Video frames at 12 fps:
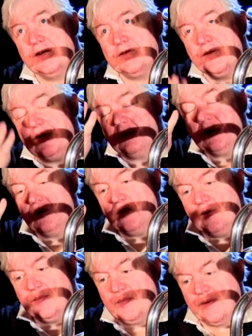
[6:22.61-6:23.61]
so that we can
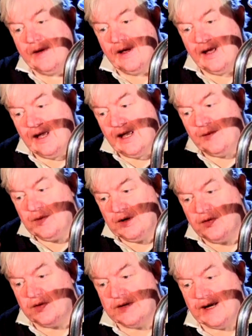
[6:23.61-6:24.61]
go up and we can
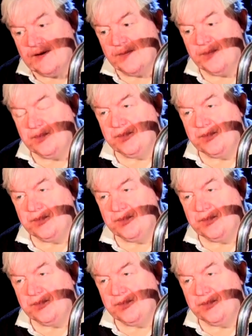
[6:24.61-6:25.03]
go down.